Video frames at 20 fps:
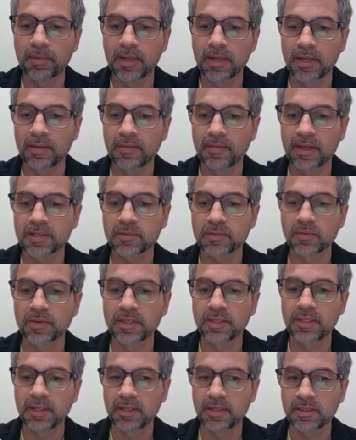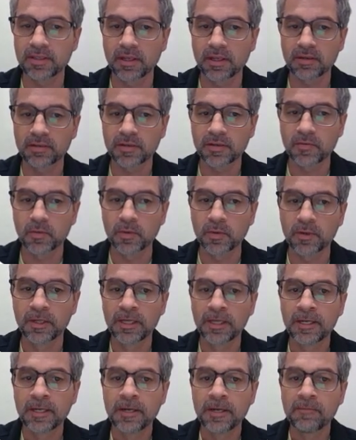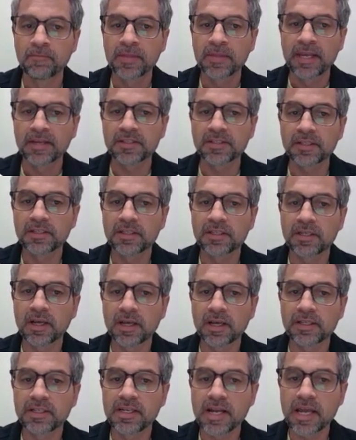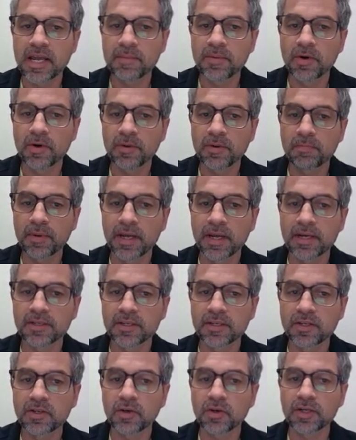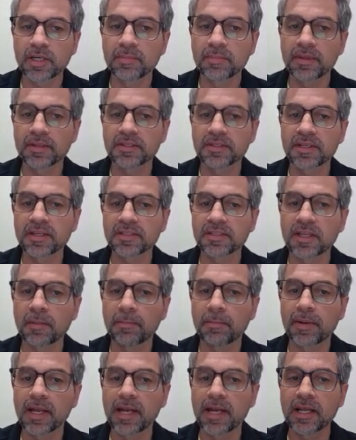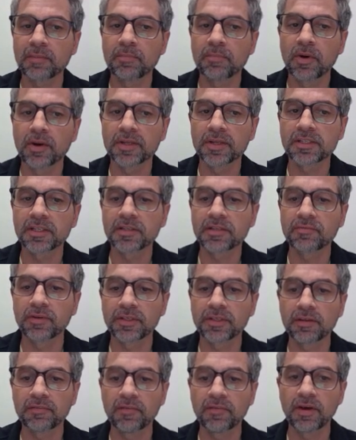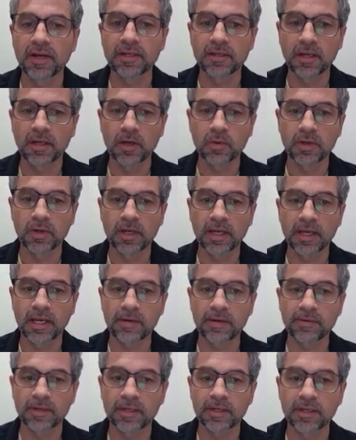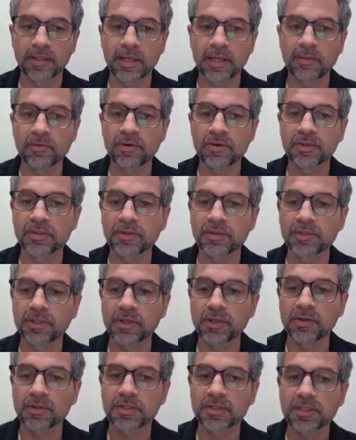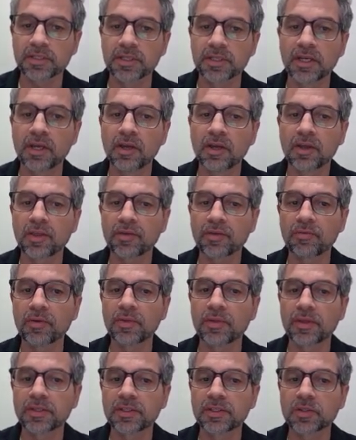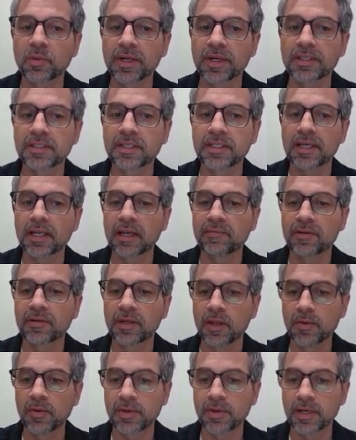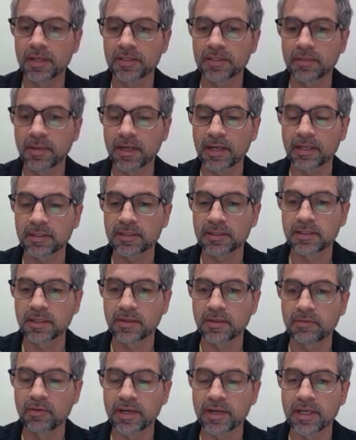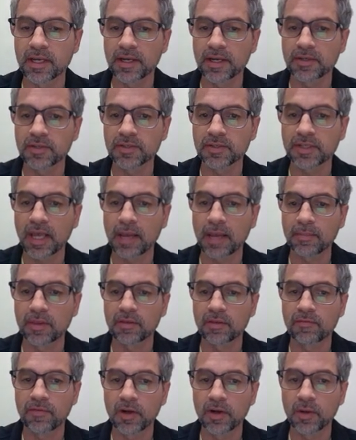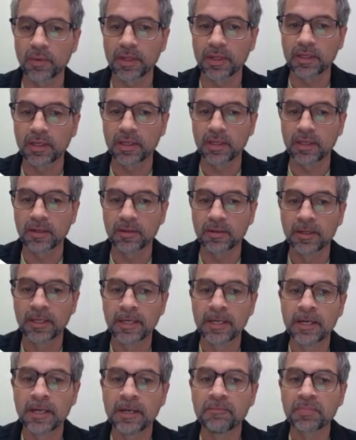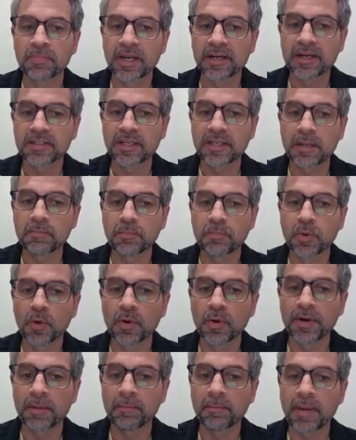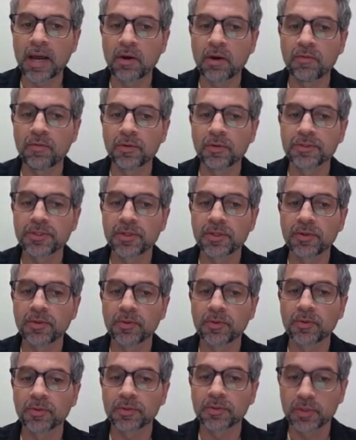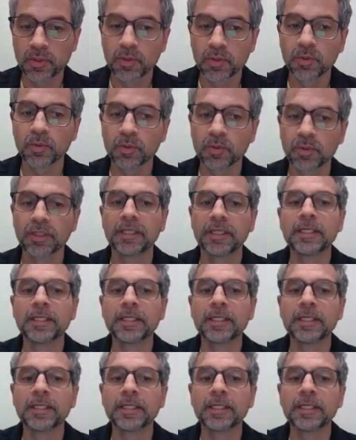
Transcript: plan, that's what the D stands for. It's a neighbourhood plan is a document that sets out planning policies for a defined local area, and they were introduced through the 2011 Localism Act, and the regulations came in the following year. And it's an important and powerful tool